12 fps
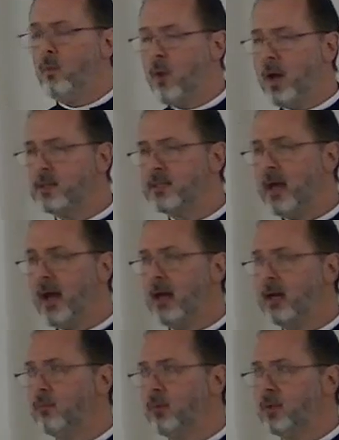once
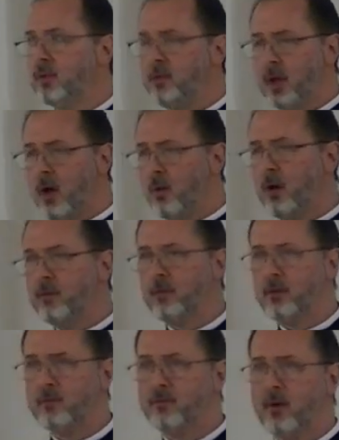Adam would know of
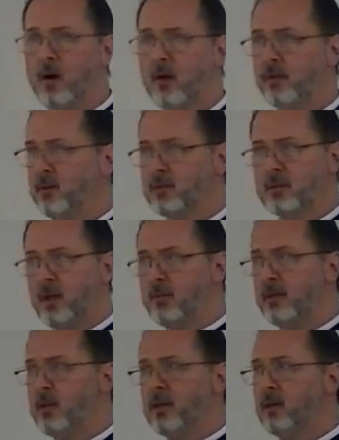her fall, there's
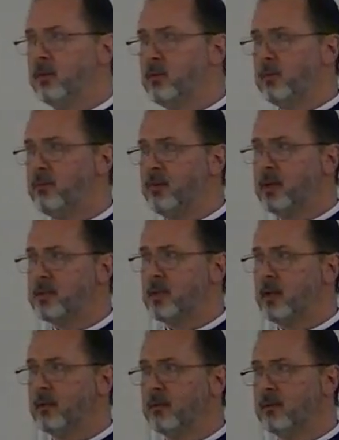nothing he can do to fix it.